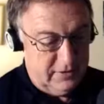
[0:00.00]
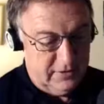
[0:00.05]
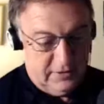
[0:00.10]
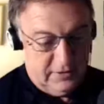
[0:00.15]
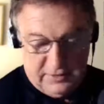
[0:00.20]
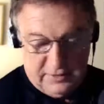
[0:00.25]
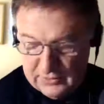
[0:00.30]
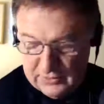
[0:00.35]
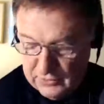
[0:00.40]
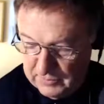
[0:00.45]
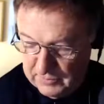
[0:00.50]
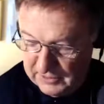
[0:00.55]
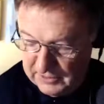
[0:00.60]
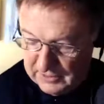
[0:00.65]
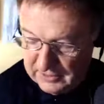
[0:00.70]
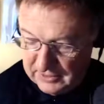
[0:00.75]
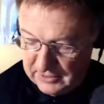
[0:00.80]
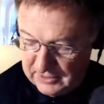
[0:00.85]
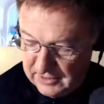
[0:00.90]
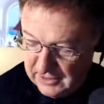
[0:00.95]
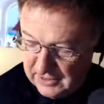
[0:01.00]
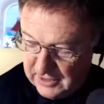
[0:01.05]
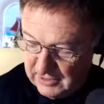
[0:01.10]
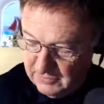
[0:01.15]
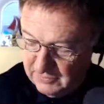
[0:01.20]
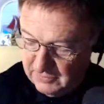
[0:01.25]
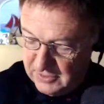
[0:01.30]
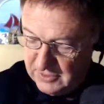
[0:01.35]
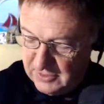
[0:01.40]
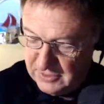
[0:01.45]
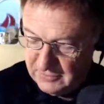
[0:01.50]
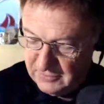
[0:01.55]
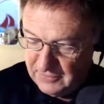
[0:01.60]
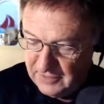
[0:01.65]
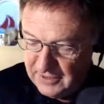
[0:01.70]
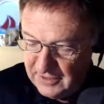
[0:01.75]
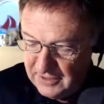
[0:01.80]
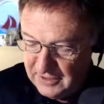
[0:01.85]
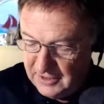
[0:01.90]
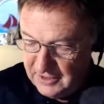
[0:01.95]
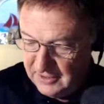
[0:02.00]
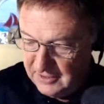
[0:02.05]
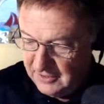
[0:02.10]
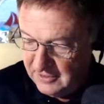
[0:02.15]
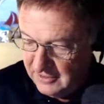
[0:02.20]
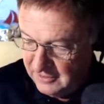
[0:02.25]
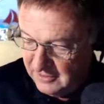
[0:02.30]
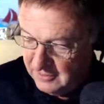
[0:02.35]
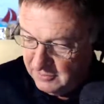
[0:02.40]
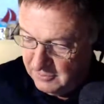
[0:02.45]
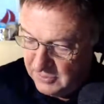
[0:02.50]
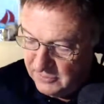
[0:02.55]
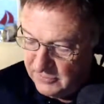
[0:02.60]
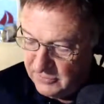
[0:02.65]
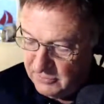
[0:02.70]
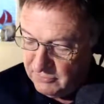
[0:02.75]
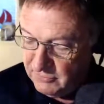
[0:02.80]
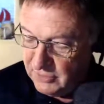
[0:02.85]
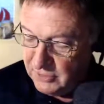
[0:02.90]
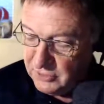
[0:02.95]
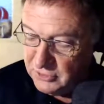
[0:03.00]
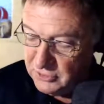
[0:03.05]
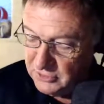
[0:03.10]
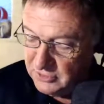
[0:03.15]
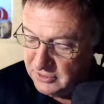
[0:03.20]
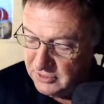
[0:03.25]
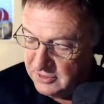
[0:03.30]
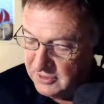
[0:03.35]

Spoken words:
sorry, because I came to this fairly in a bit of a rush.